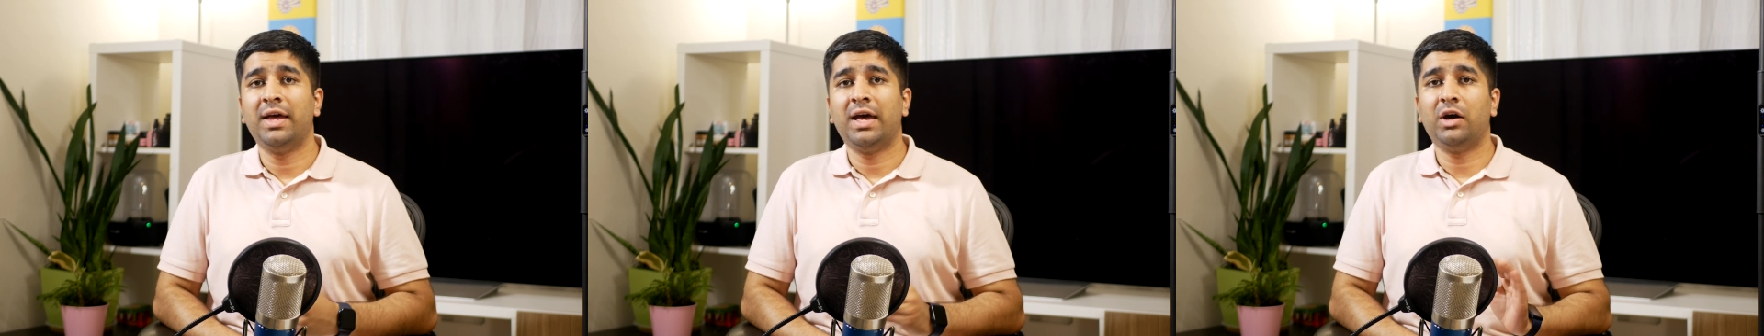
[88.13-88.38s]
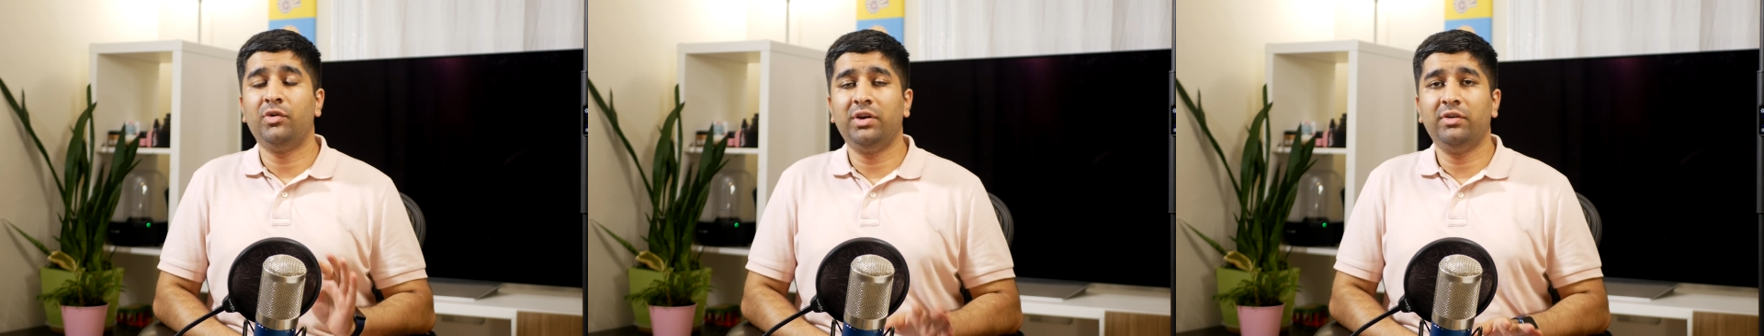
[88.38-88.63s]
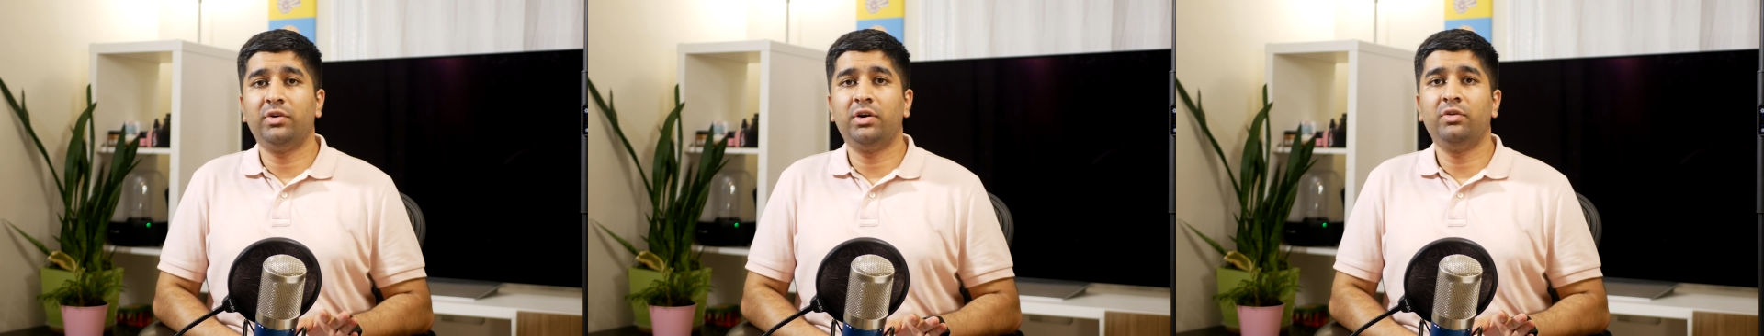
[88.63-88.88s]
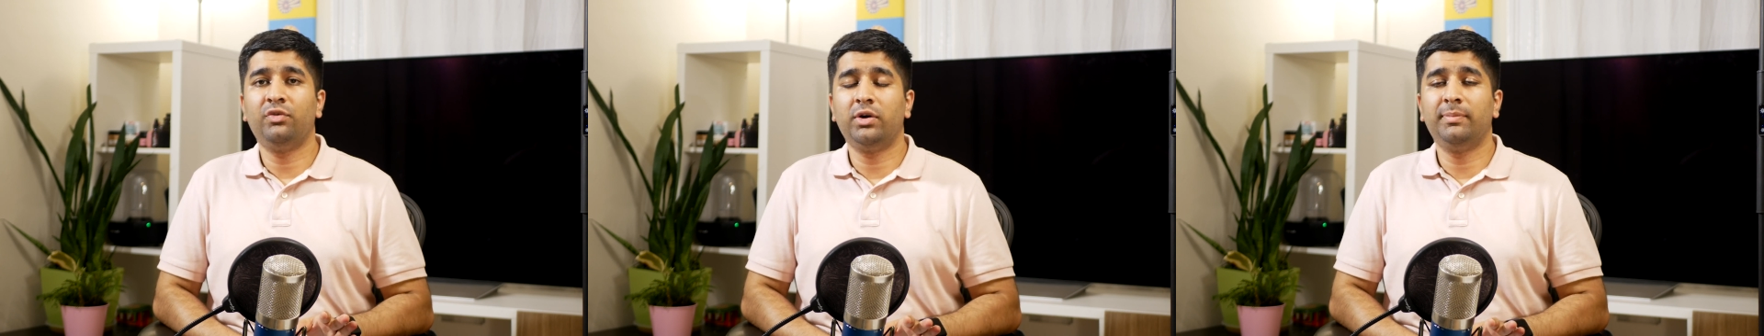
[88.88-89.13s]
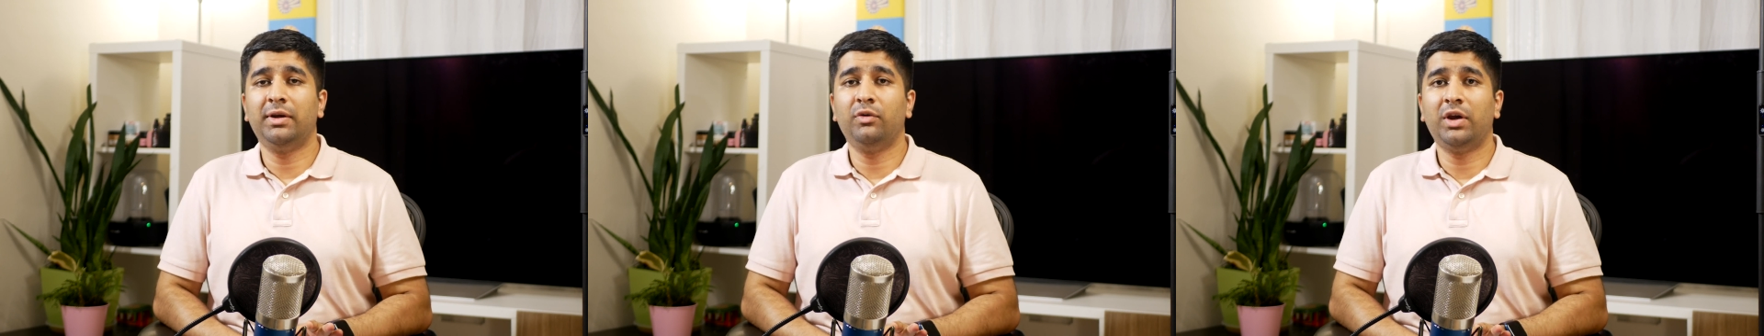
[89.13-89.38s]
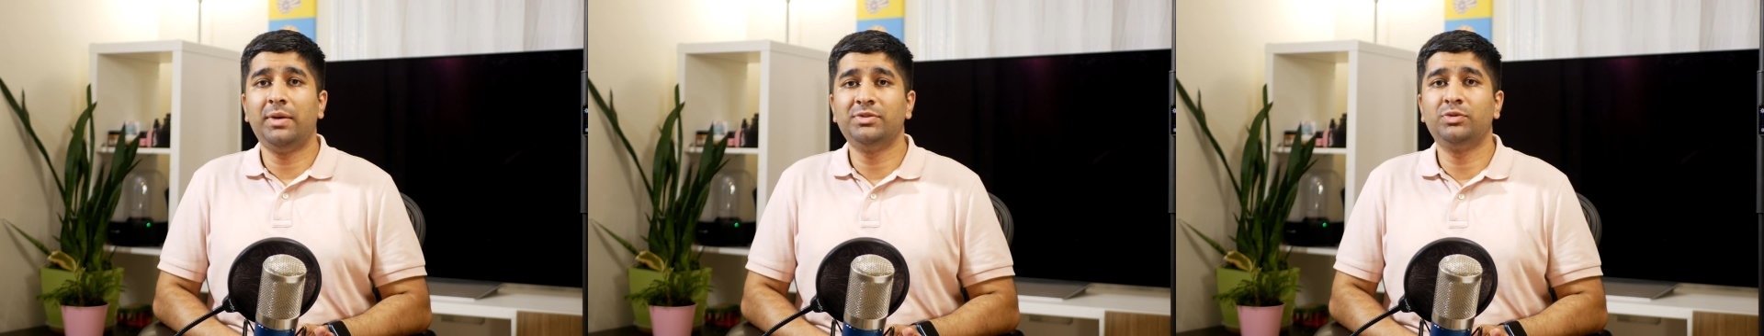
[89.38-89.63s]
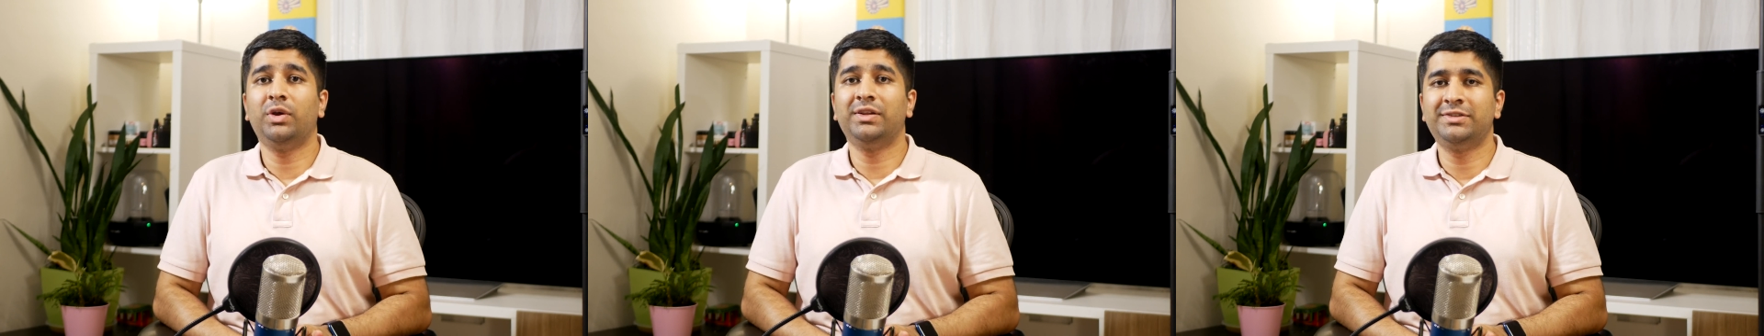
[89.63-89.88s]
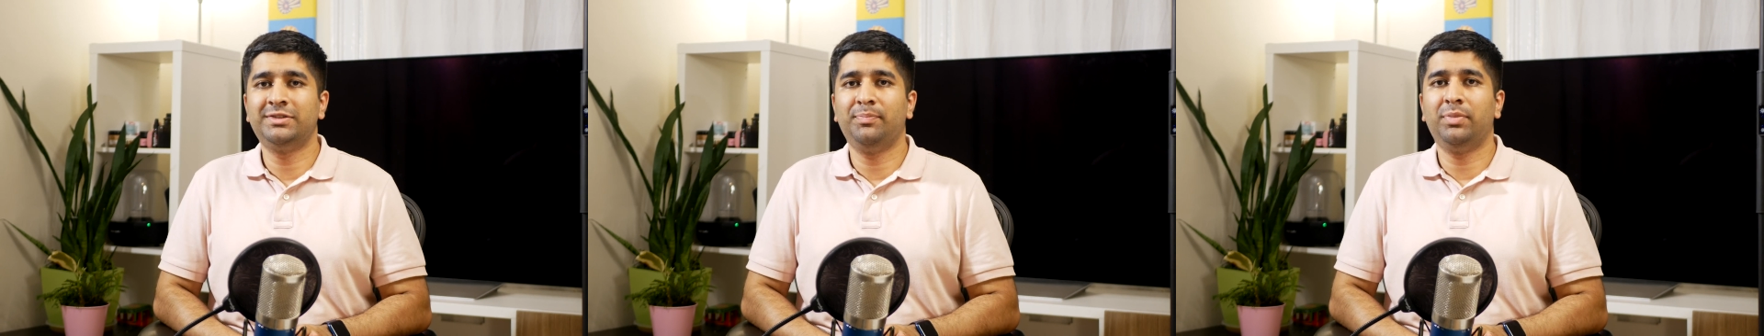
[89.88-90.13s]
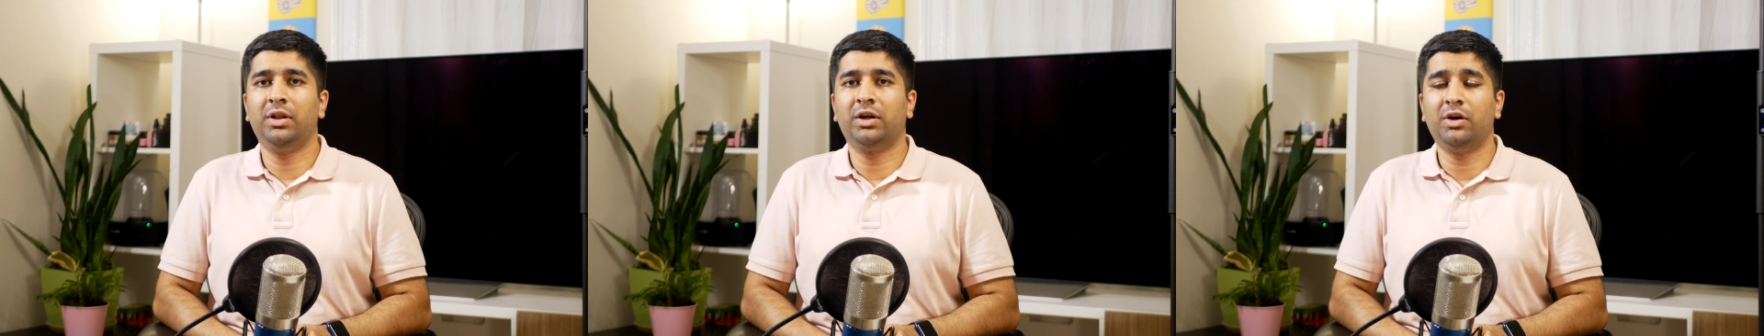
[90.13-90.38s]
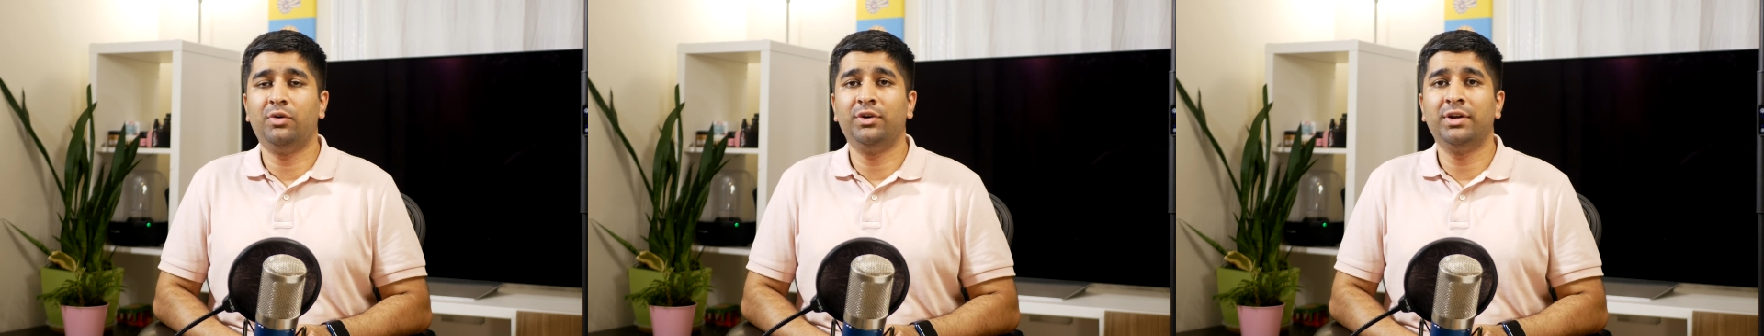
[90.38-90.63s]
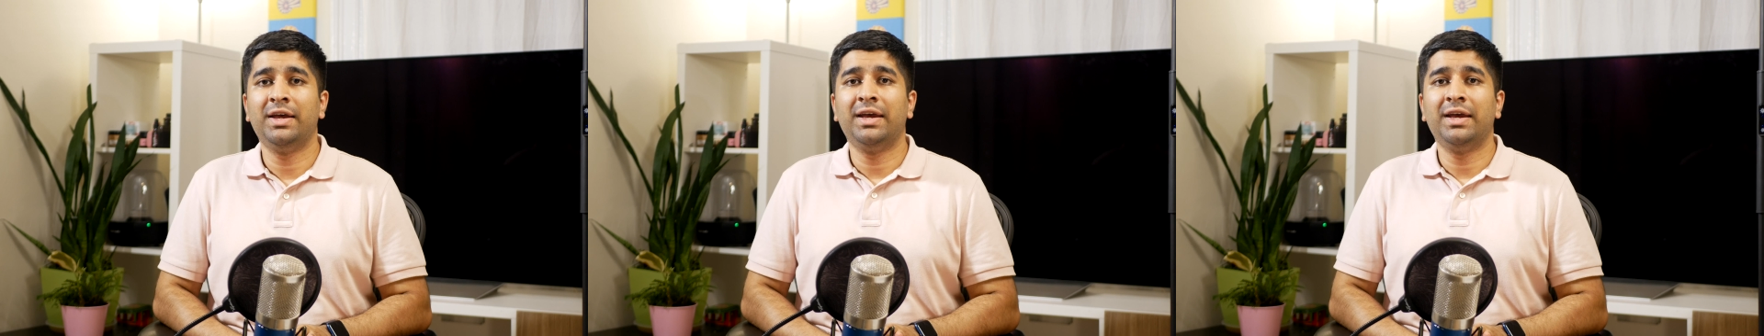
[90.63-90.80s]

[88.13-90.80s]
However, for my wife's Wealthsimple account,